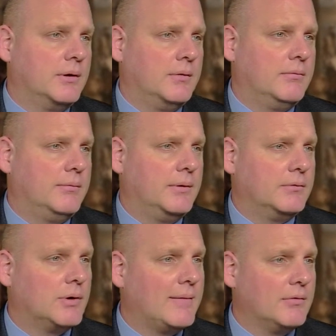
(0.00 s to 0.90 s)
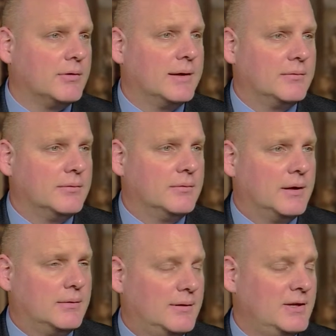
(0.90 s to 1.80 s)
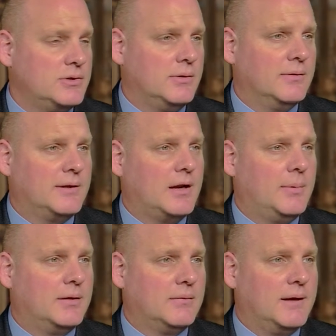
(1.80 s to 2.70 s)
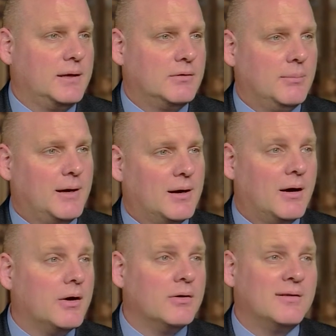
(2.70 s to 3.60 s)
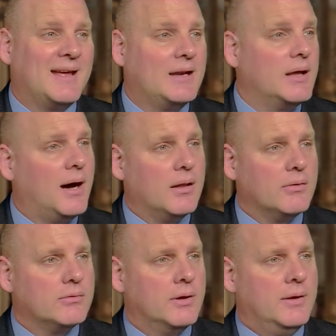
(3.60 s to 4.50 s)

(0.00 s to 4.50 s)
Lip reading: of a driver's license that's issued in the state of Pennsylvania to about $110.